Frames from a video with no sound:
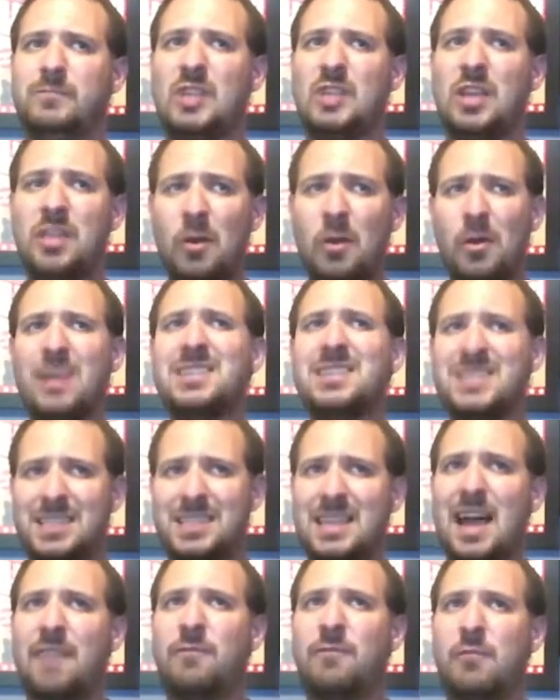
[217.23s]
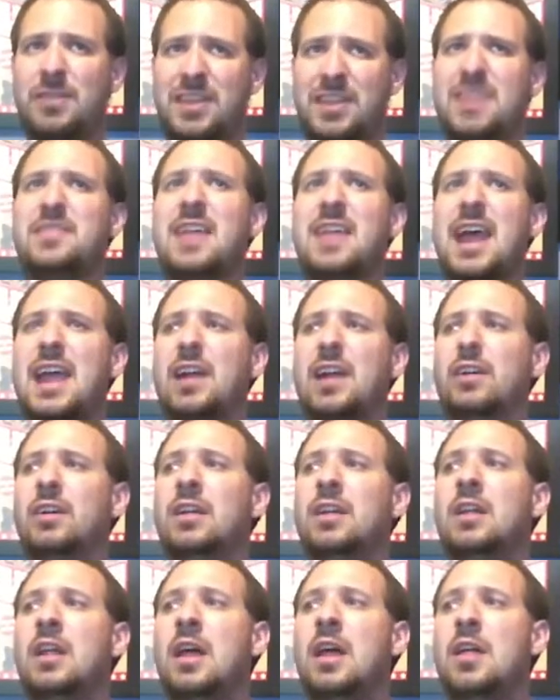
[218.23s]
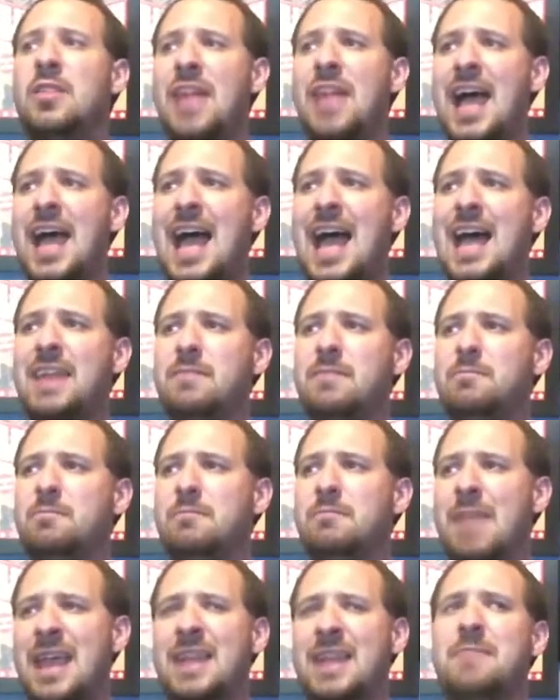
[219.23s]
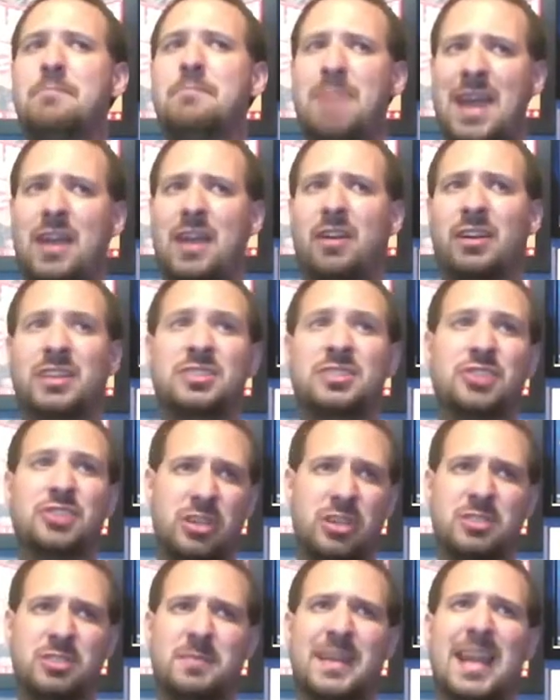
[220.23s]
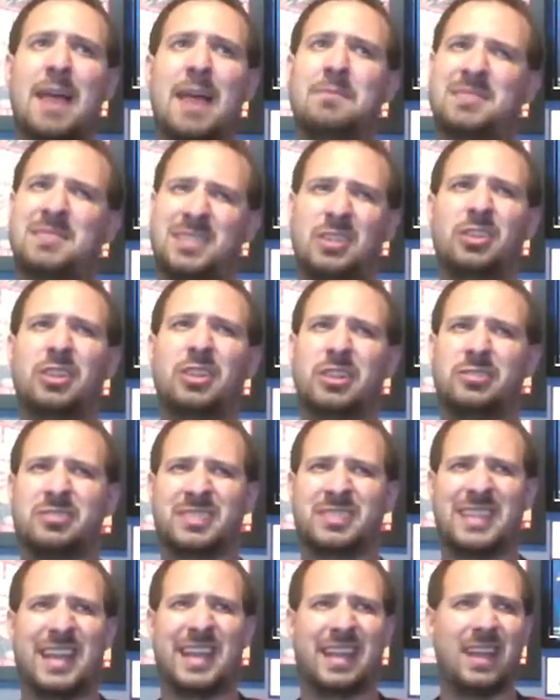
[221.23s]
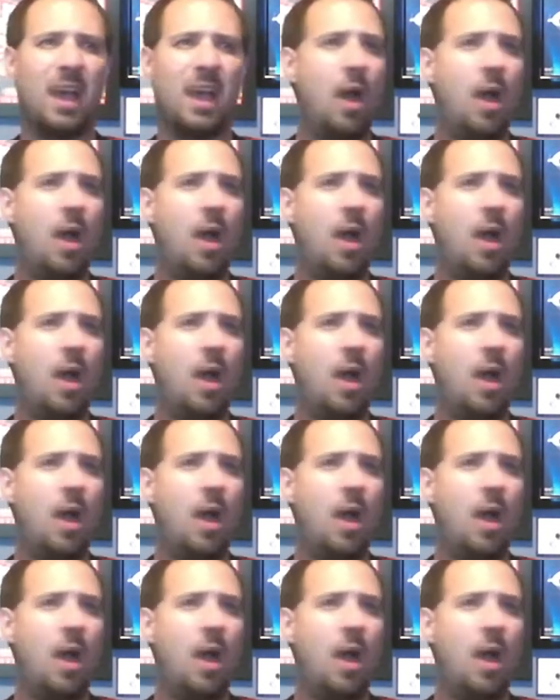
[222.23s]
there was stuff within there that made it better. Excuse me, I'm still a little sick.